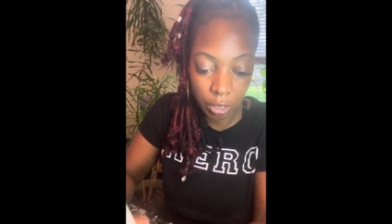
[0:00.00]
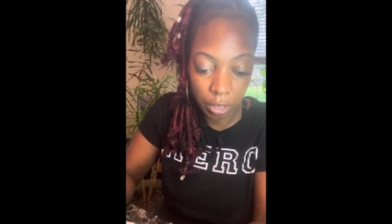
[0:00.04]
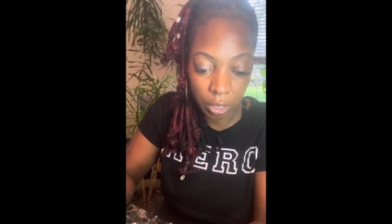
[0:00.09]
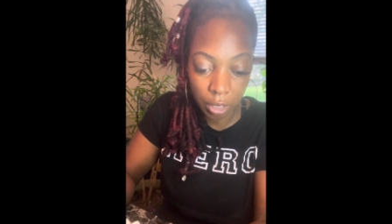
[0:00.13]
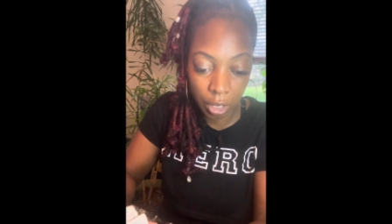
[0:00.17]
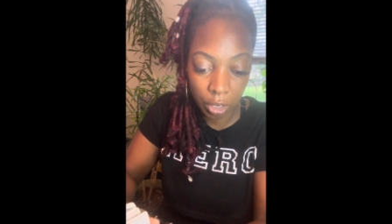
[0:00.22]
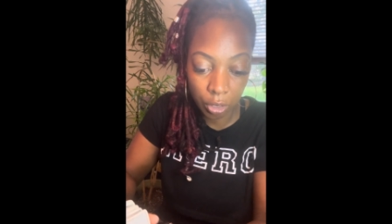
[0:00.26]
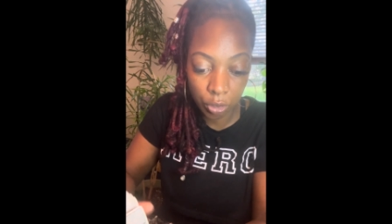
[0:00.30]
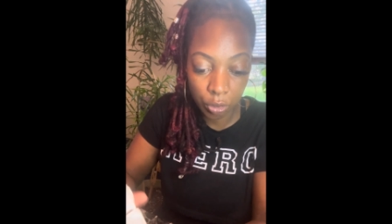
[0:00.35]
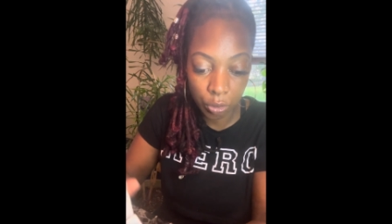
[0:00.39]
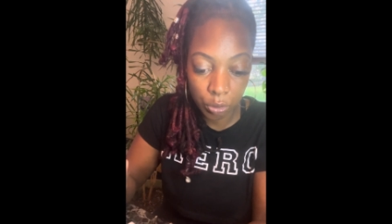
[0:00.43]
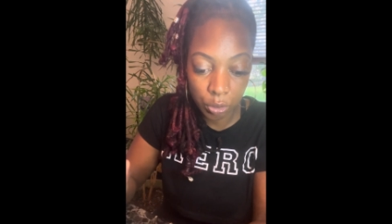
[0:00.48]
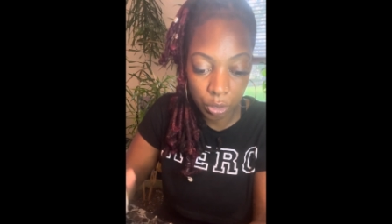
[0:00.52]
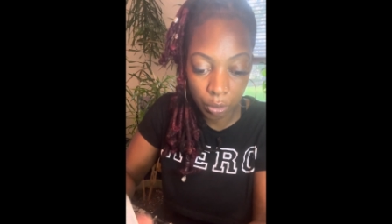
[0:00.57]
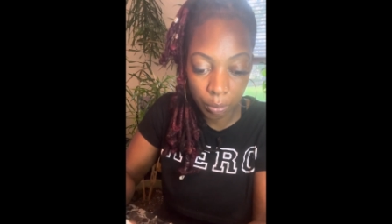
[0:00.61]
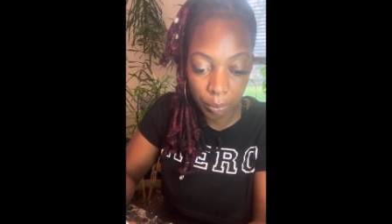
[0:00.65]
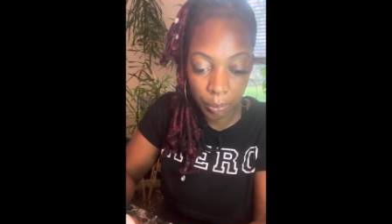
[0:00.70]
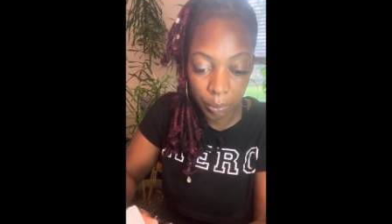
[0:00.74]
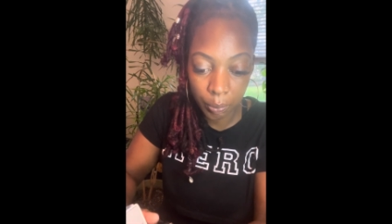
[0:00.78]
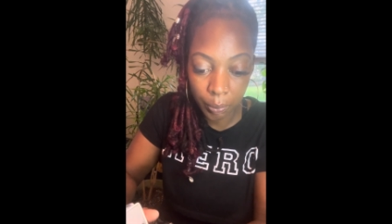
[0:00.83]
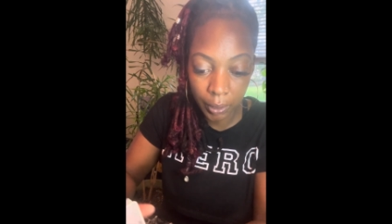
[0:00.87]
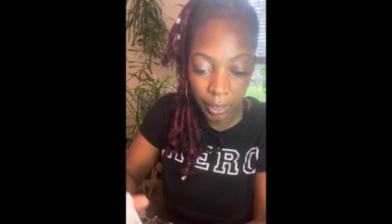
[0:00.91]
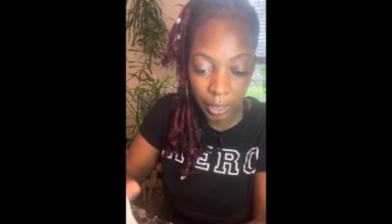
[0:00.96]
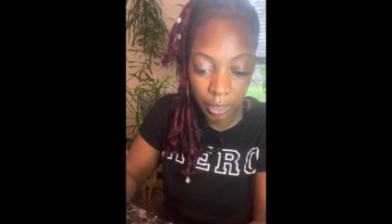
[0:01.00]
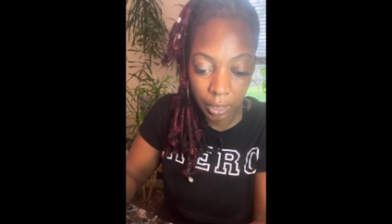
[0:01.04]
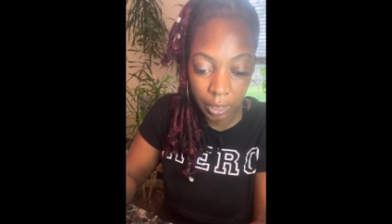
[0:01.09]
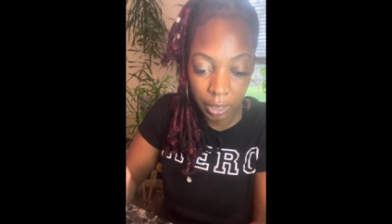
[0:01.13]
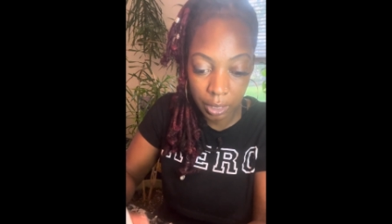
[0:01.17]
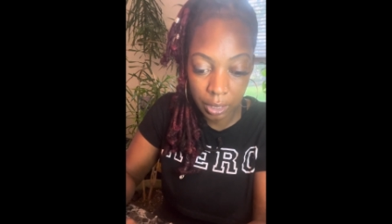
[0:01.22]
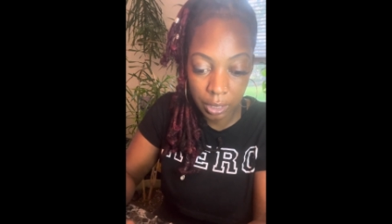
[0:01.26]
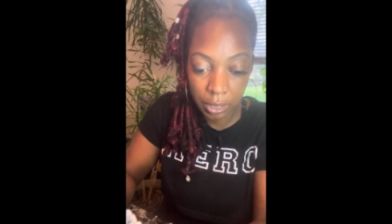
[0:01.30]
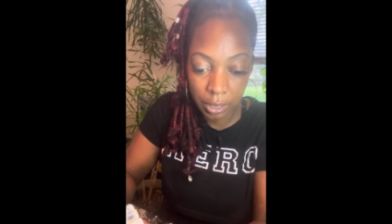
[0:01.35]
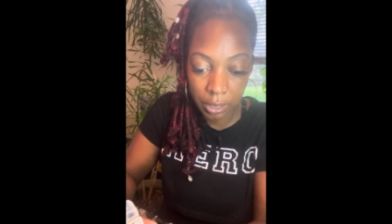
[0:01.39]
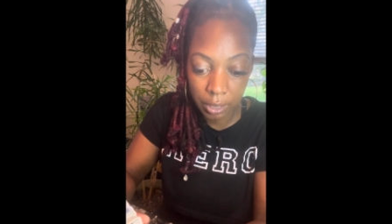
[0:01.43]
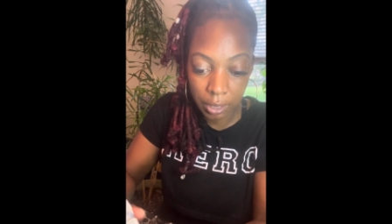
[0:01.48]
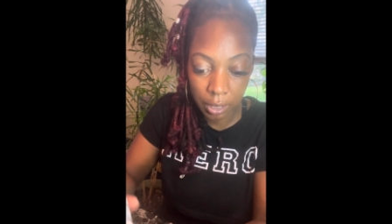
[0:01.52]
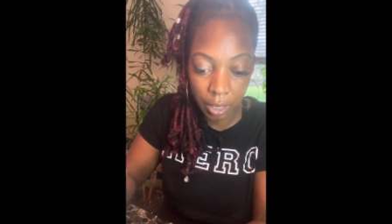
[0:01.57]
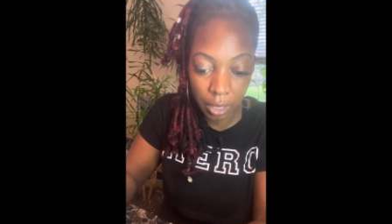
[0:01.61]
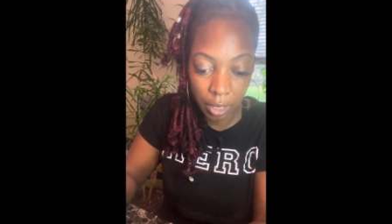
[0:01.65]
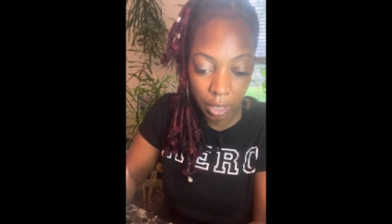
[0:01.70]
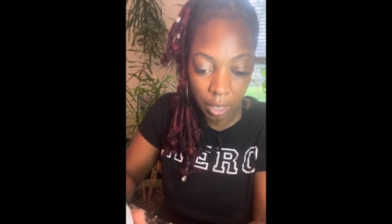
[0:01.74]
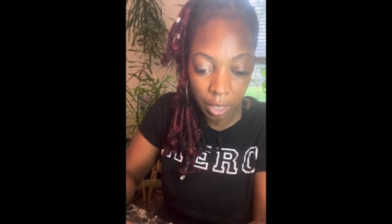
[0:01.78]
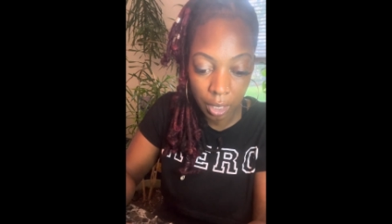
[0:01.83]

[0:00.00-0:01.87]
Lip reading: Thank you. Show me what I need to see.